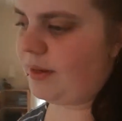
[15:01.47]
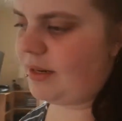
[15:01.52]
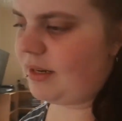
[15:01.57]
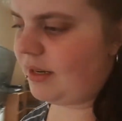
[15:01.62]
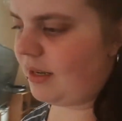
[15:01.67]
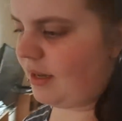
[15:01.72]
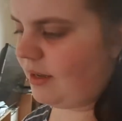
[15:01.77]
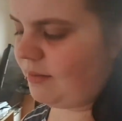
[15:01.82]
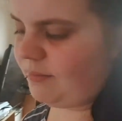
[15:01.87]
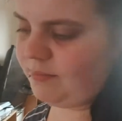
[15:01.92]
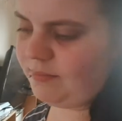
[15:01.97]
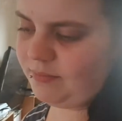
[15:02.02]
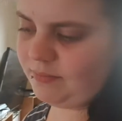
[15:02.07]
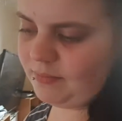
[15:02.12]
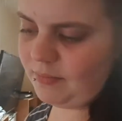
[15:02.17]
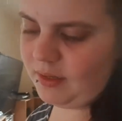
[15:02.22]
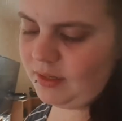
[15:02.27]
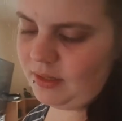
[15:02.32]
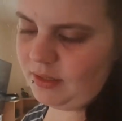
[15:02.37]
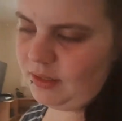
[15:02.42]
we went
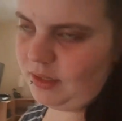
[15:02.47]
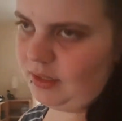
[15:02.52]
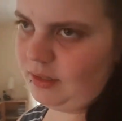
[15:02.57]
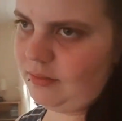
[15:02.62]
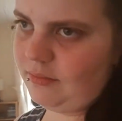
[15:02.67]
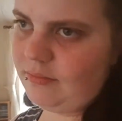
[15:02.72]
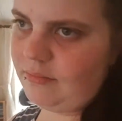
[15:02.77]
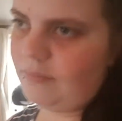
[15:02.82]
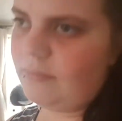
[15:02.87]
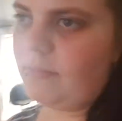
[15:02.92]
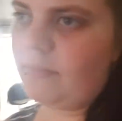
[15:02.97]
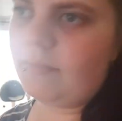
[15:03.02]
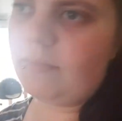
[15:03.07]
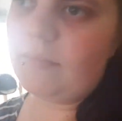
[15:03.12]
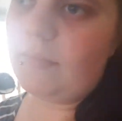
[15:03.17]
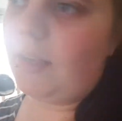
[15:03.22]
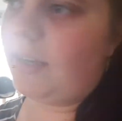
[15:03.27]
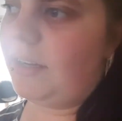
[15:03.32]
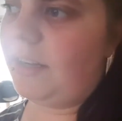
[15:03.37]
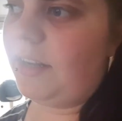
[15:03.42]
um, like
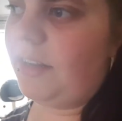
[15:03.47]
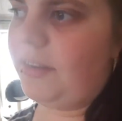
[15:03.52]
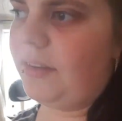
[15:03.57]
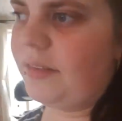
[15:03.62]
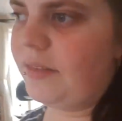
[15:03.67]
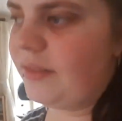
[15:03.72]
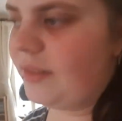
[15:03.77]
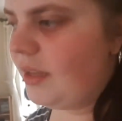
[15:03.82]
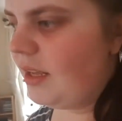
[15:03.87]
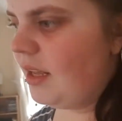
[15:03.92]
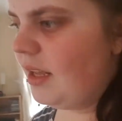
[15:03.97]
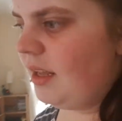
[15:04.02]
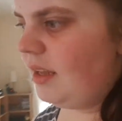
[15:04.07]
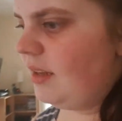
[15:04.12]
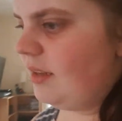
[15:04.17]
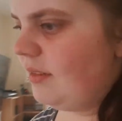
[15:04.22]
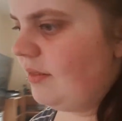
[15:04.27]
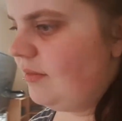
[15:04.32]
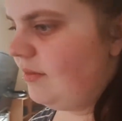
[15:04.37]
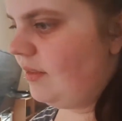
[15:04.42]
I don't know
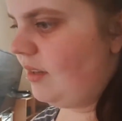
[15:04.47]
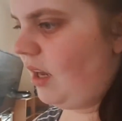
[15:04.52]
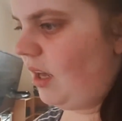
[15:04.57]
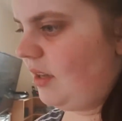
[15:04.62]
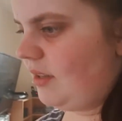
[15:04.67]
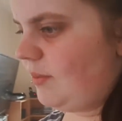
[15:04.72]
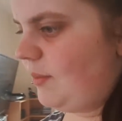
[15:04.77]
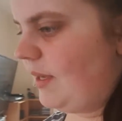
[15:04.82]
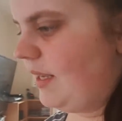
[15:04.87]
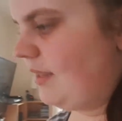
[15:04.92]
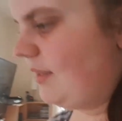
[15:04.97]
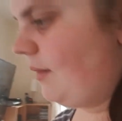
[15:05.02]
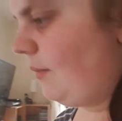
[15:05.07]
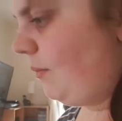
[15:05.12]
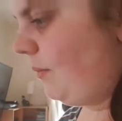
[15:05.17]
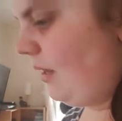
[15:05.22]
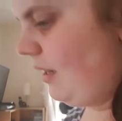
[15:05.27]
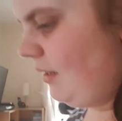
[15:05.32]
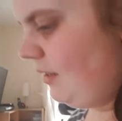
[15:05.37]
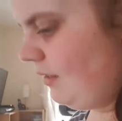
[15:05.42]
last week
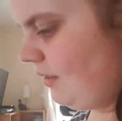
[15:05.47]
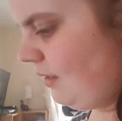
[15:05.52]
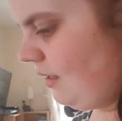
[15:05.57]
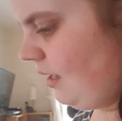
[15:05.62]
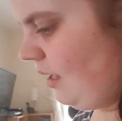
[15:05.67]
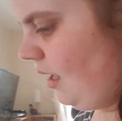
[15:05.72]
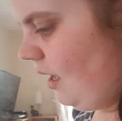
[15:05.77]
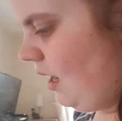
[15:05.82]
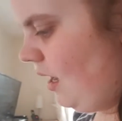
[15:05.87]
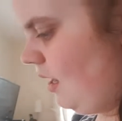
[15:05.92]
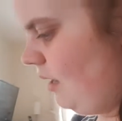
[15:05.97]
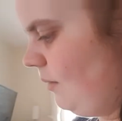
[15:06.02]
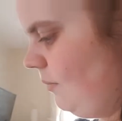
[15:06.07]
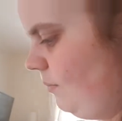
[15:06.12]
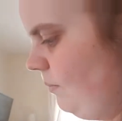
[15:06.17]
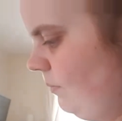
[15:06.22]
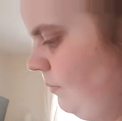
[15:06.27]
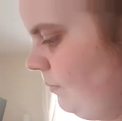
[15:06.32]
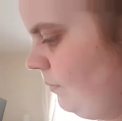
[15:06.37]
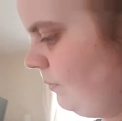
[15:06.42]
someone
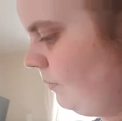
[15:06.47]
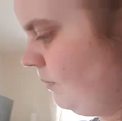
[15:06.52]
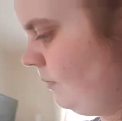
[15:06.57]
um,